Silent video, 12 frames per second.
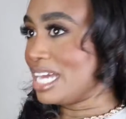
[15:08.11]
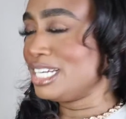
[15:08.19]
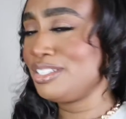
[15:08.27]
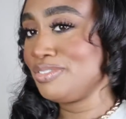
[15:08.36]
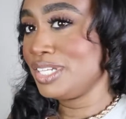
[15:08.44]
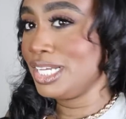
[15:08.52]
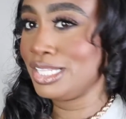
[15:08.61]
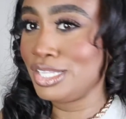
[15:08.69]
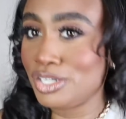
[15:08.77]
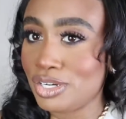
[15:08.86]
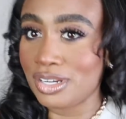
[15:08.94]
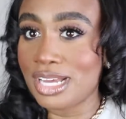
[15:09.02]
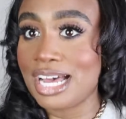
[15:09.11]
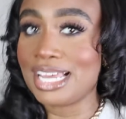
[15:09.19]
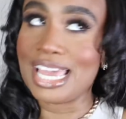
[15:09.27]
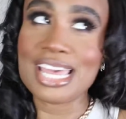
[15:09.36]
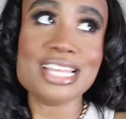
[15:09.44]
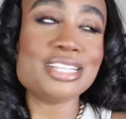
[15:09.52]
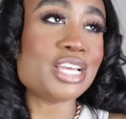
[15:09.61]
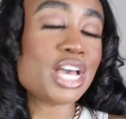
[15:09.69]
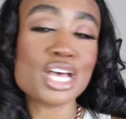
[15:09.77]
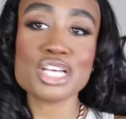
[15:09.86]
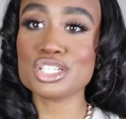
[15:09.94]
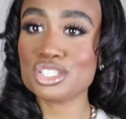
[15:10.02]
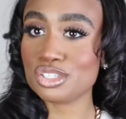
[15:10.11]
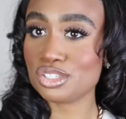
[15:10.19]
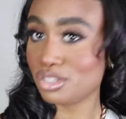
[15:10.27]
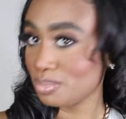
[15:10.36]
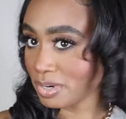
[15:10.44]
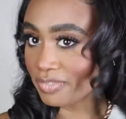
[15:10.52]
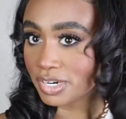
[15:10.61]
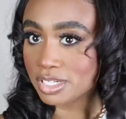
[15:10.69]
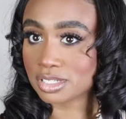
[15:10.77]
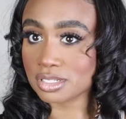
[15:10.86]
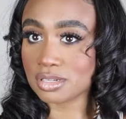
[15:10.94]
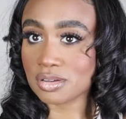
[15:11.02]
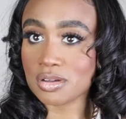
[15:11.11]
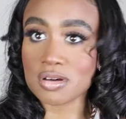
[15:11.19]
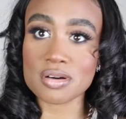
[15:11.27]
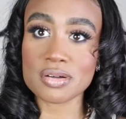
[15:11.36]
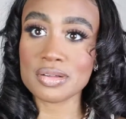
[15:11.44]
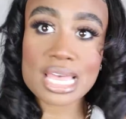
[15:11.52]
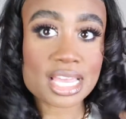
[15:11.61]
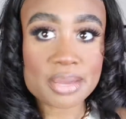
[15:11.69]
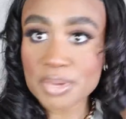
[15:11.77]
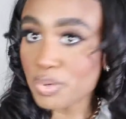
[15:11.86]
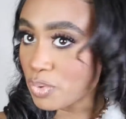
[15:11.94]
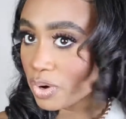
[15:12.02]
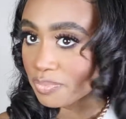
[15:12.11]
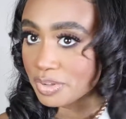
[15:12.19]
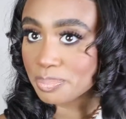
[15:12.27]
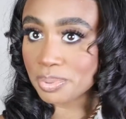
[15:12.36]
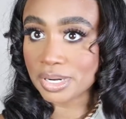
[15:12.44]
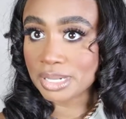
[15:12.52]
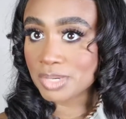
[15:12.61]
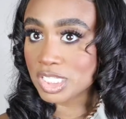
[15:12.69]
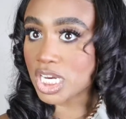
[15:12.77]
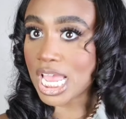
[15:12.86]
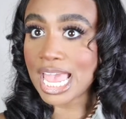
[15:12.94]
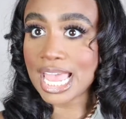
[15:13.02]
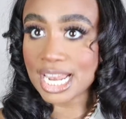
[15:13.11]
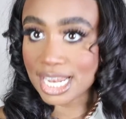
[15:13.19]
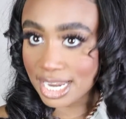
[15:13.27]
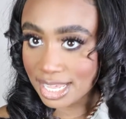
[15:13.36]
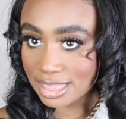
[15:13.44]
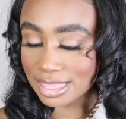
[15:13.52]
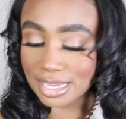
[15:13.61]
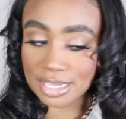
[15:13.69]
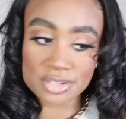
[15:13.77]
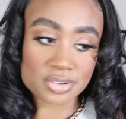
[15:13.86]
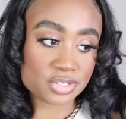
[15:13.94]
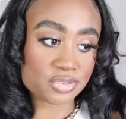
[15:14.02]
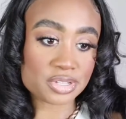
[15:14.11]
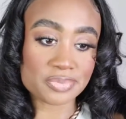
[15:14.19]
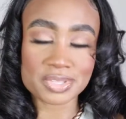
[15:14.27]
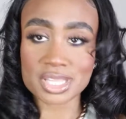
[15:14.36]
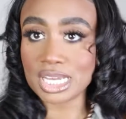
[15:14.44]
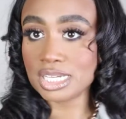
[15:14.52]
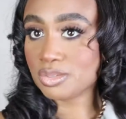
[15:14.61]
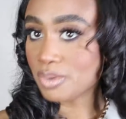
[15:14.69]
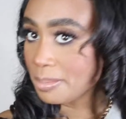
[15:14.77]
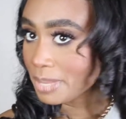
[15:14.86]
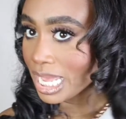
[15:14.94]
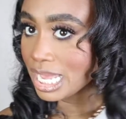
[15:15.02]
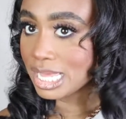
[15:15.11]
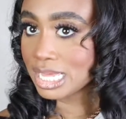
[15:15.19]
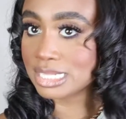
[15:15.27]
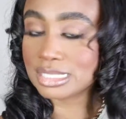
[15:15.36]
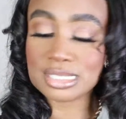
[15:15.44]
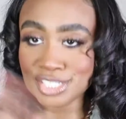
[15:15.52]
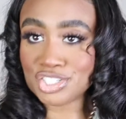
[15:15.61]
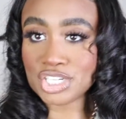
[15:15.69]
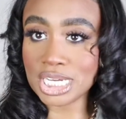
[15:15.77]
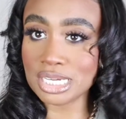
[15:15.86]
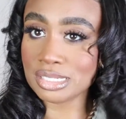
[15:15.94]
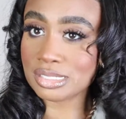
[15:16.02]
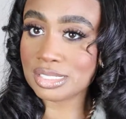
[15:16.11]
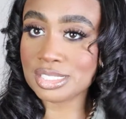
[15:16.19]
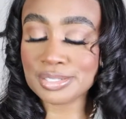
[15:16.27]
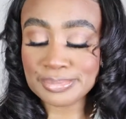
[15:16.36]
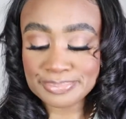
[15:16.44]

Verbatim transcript: I just feel like they're, again, super versatile, can be worn with pretty much anything. You can do them with like sweatpants, jeans,